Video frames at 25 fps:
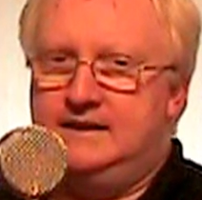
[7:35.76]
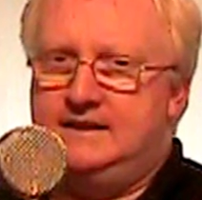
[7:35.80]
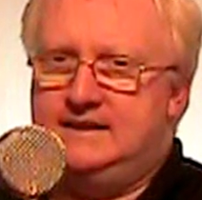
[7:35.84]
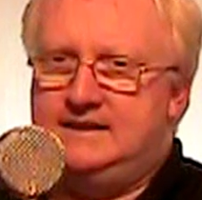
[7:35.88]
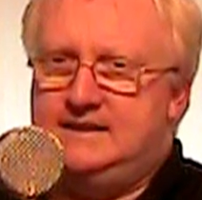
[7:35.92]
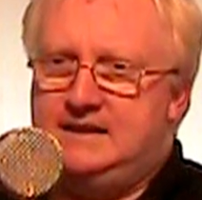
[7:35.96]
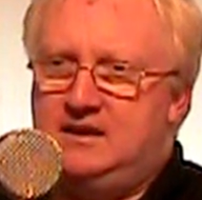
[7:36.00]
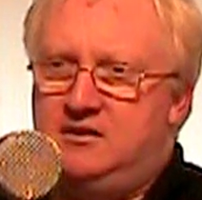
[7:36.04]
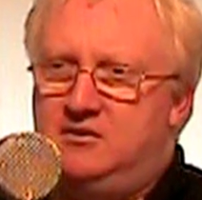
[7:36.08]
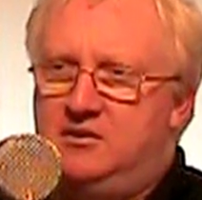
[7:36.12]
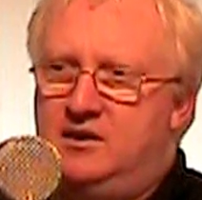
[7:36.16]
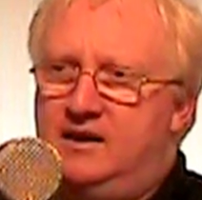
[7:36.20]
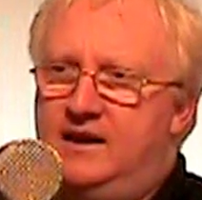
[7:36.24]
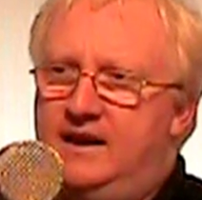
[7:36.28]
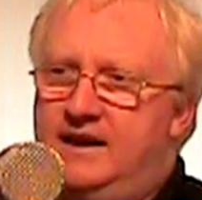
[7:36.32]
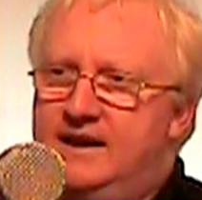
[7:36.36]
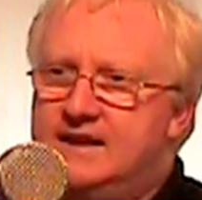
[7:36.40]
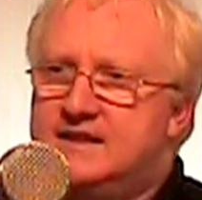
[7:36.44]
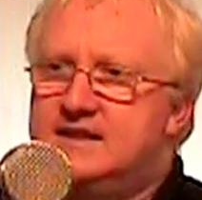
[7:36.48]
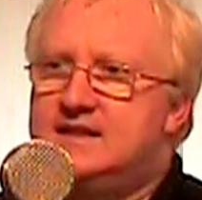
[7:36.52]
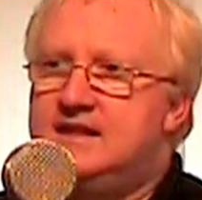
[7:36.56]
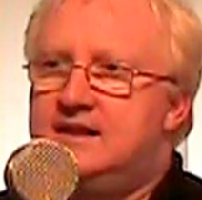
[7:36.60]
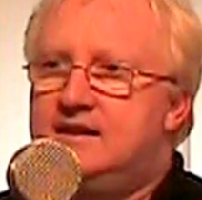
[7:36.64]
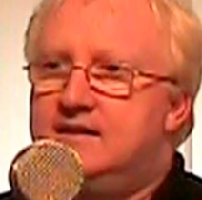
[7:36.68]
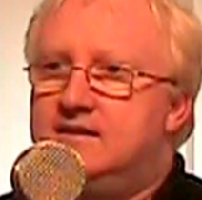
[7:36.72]
So
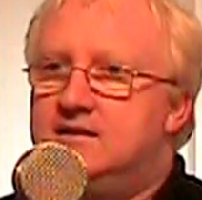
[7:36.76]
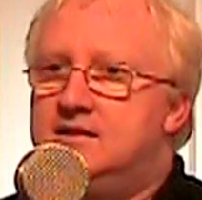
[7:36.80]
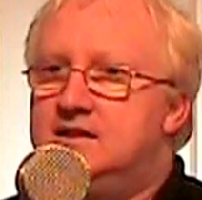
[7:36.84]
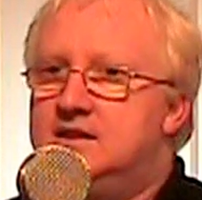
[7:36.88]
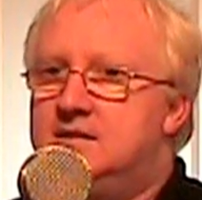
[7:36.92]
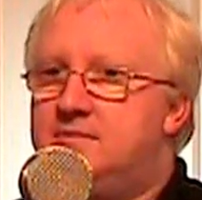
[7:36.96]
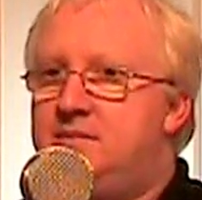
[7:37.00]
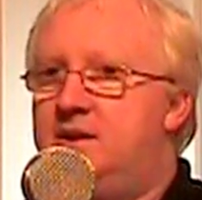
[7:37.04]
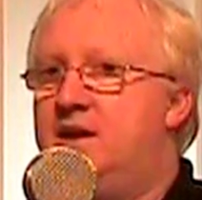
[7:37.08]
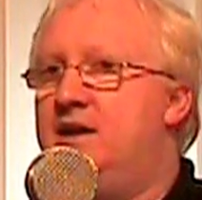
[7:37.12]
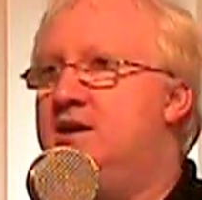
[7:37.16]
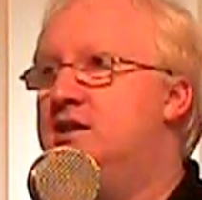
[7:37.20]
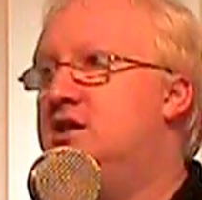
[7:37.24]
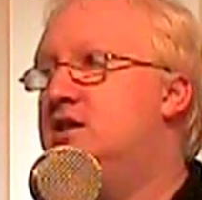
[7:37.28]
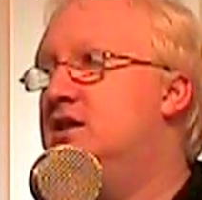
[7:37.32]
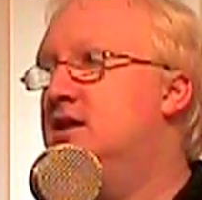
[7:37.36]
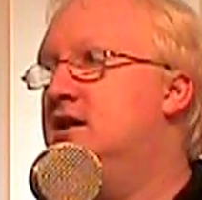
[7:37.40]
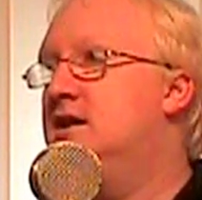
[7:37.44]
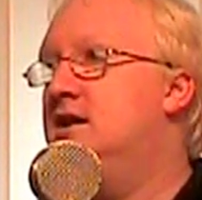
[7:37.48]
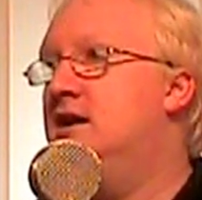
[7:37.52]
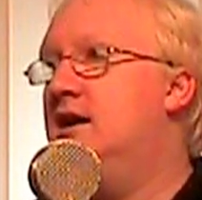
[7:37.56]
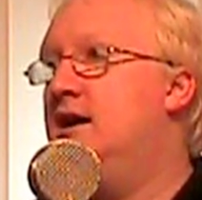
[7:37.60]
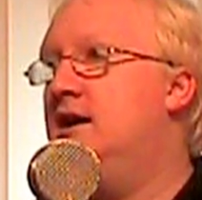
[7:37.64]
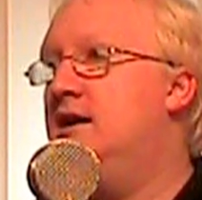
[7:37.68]
excellent dispersion.